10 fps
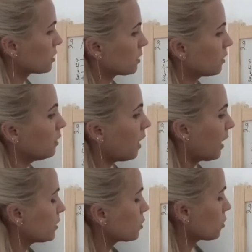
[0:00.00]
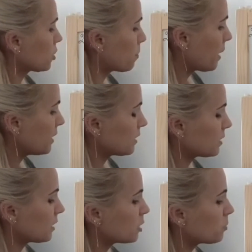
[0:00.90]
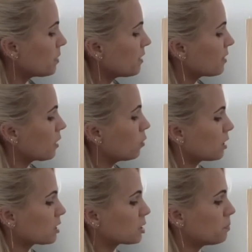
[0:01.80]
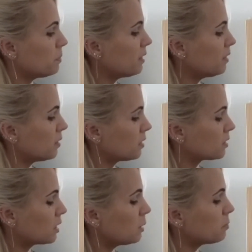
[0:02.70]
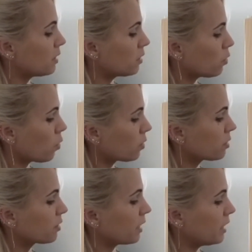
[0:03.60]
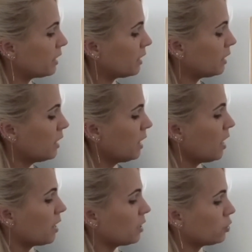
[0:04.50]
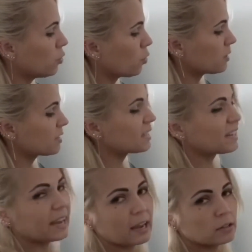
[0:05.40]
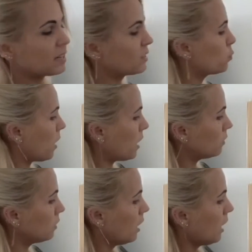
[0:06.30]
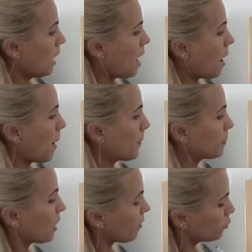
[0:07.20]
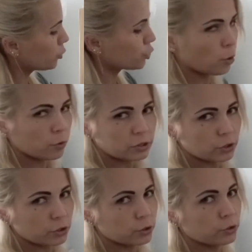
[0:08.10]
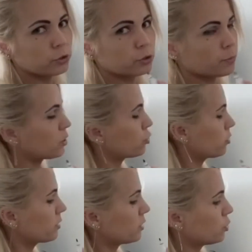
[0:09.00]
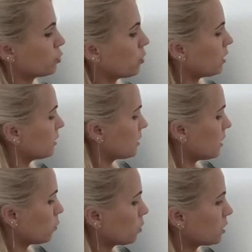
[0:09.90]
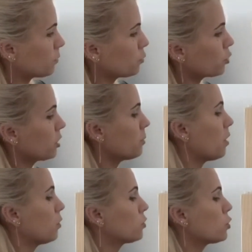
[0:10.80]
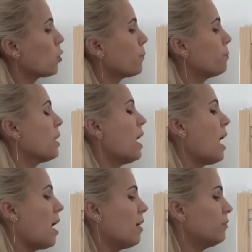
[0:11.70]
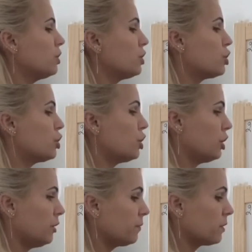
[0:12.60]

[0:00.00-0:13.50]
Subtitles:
lines or spaces, it means they're gonna skip their order in your scale as well. I will show it to you to make sure that you understand what I'm talking about. So after G,